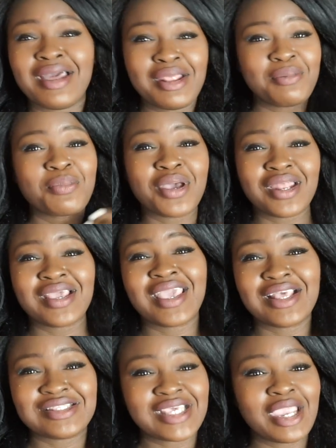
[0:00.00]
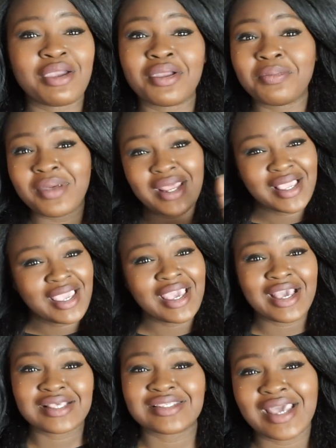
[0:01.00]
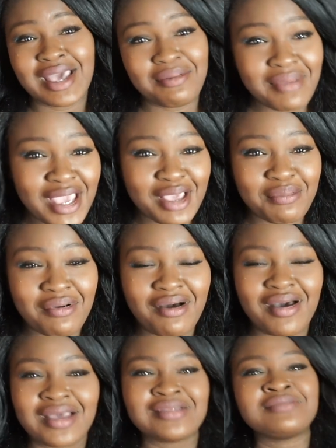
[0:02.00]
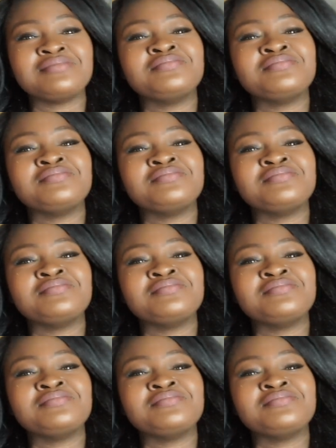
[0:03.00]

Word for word: and I'm gonna get teary but I can't because I got makeup on.